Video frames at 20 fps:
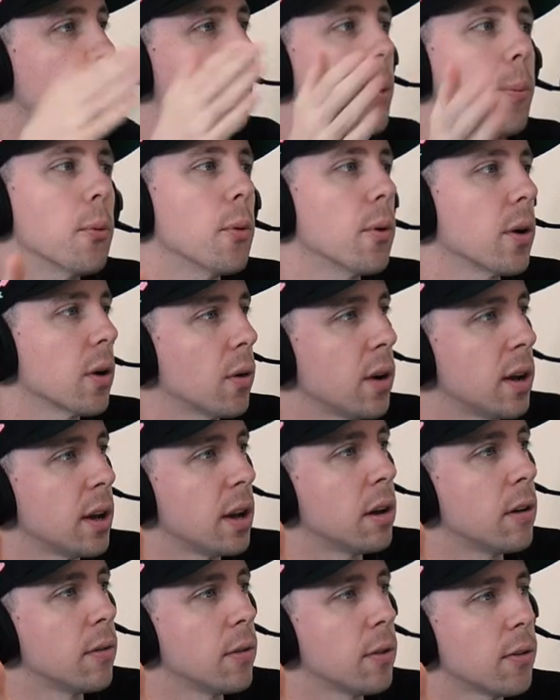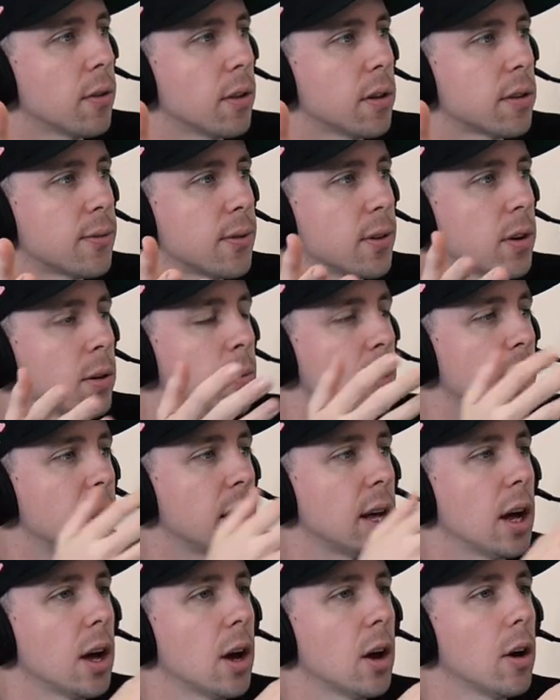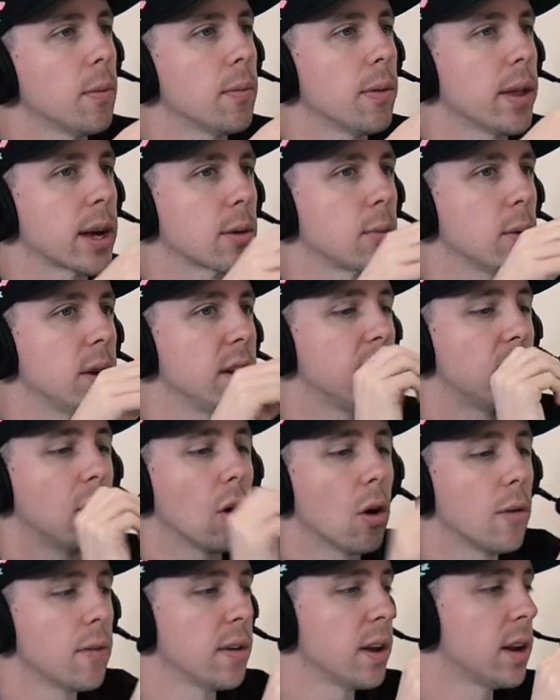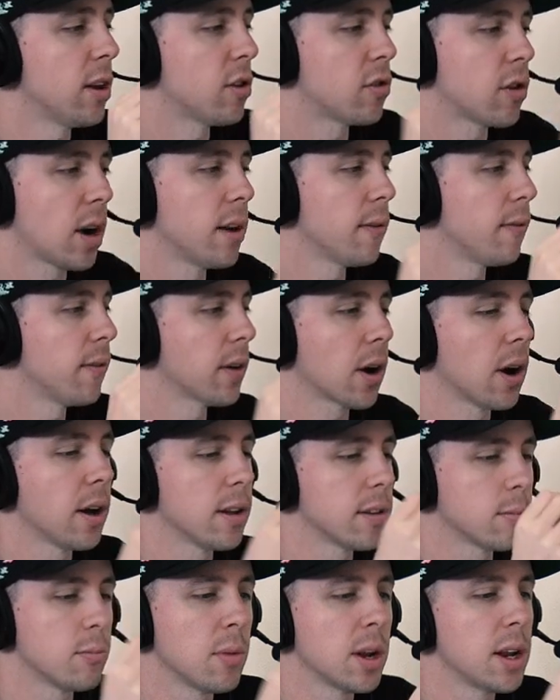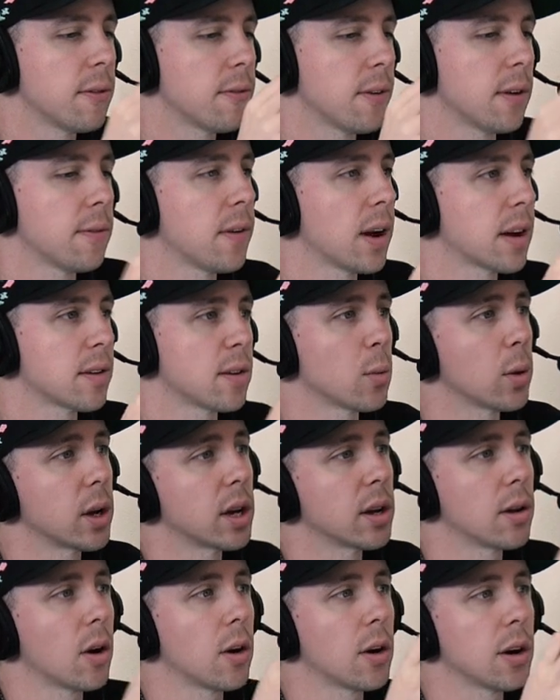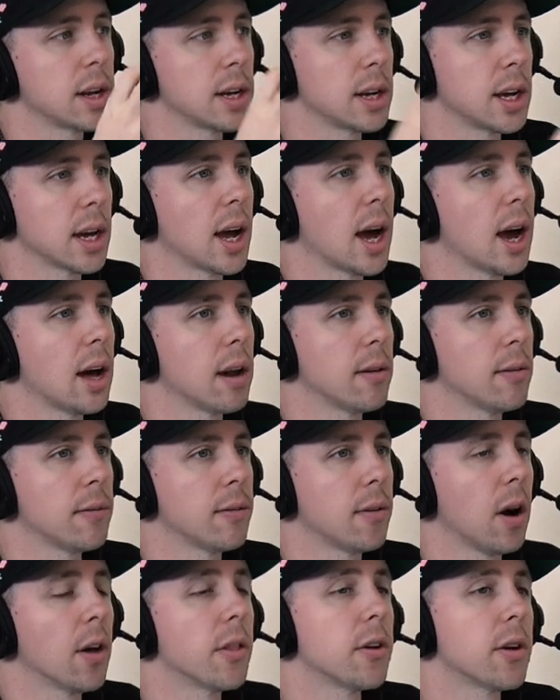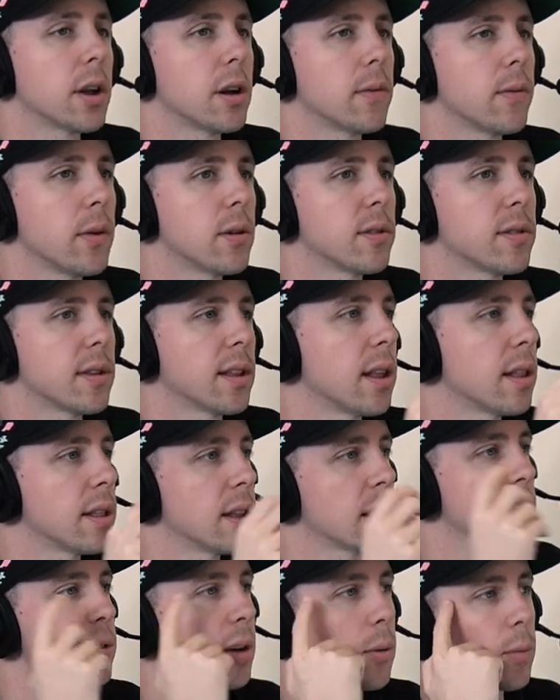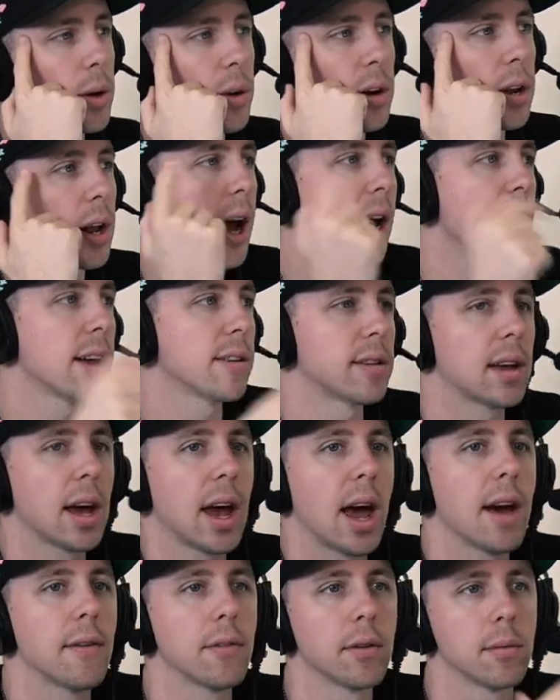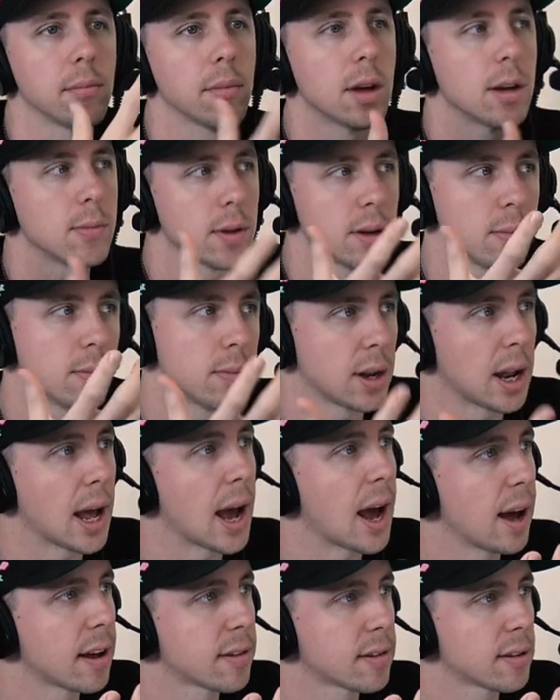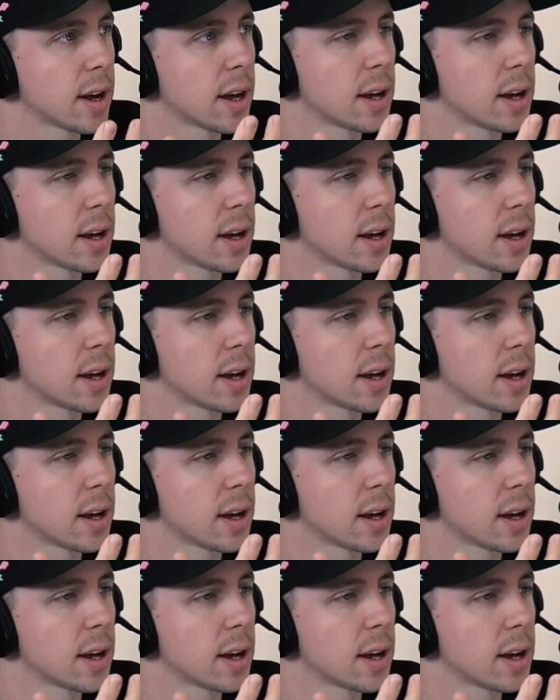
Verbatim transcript: the people we were going to interview for this film. And it helped, like, we dove in and tried to figure out as many fun facts that we could already get out of other interviews and then things that we could ask that haven't maybe been asked